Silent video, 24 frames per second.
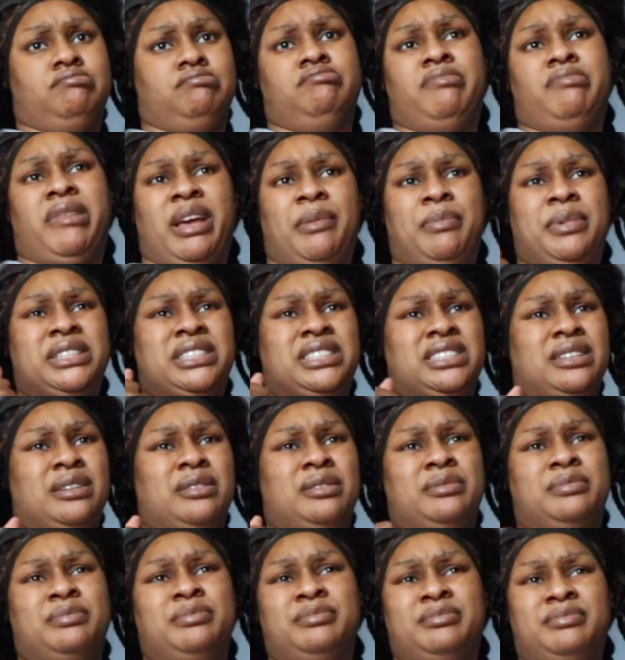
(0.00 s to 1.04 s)
maybe
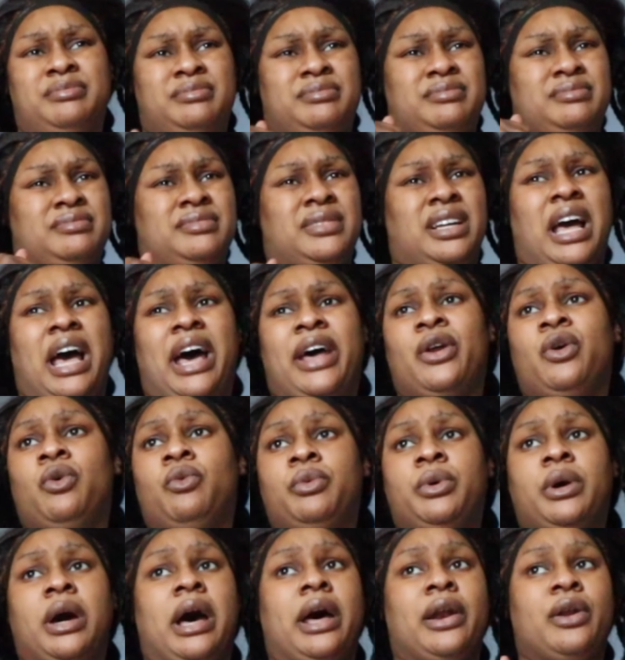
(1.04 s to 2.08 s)
some I
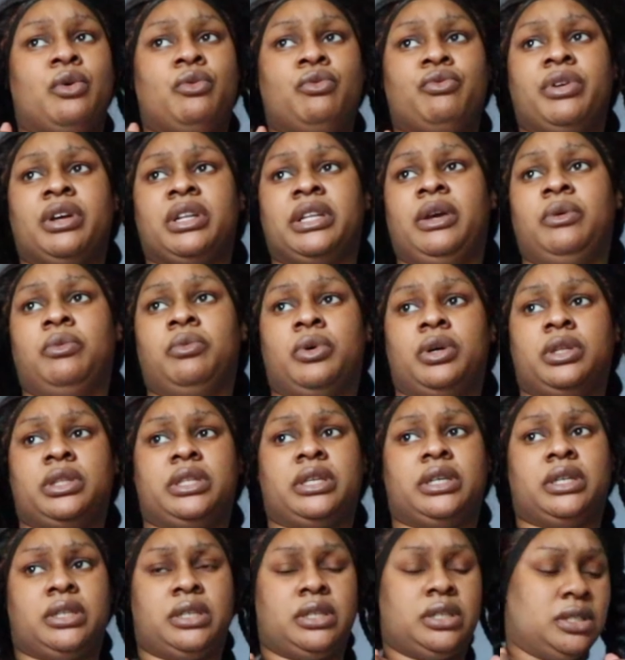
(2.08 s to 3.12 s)
don't I don't really want
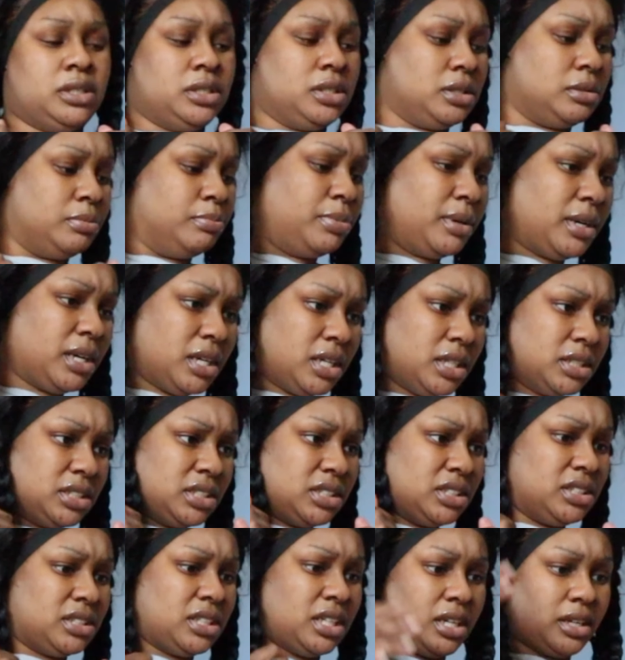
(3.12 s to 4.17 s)
the bugs
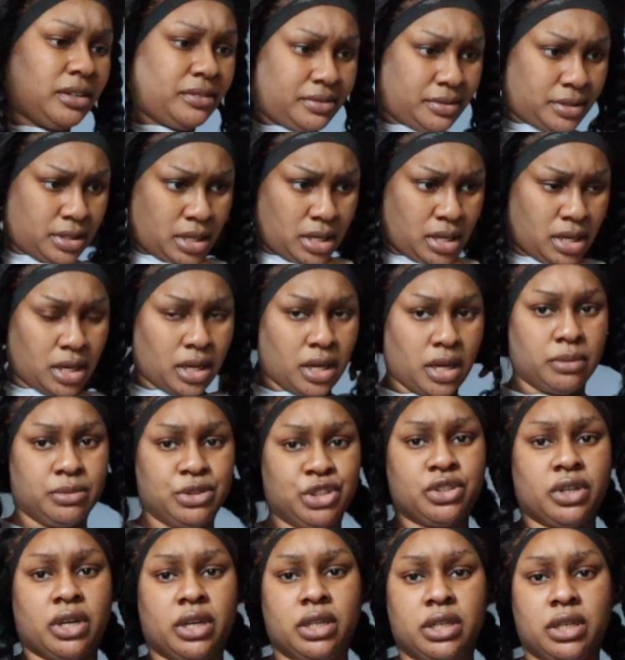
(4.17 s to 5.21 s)
and stuff. I'm
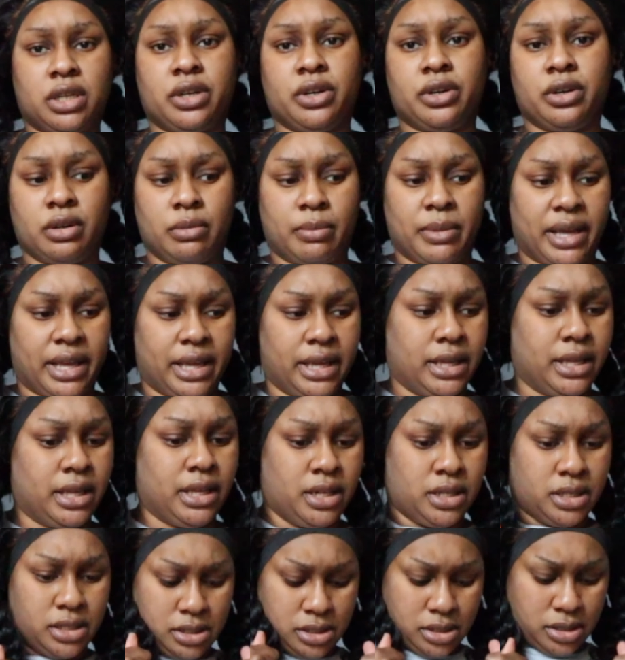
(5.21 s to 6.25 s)
trying to curl my
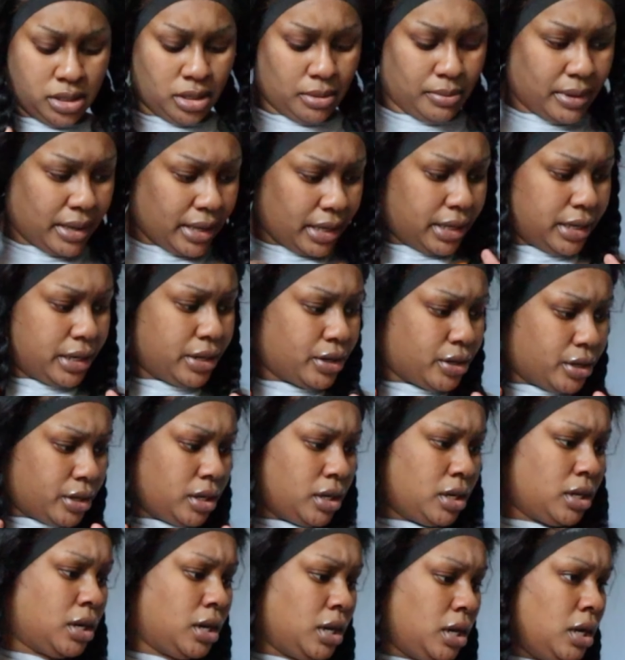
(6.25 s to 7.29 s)
ends on my hair.
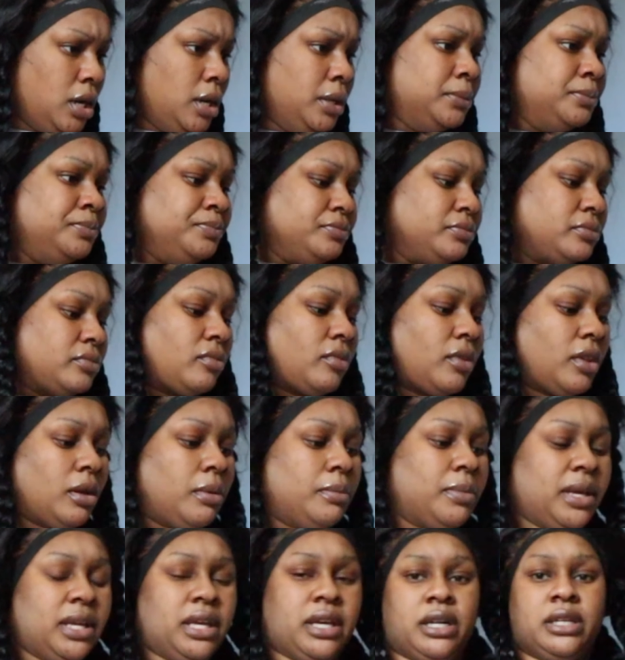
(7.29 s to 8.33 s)

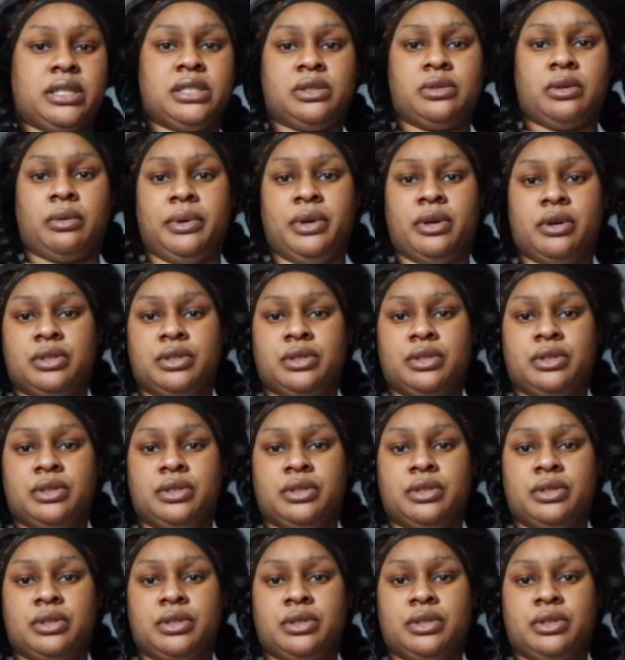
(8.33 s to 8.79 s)
But yeah, this is what we're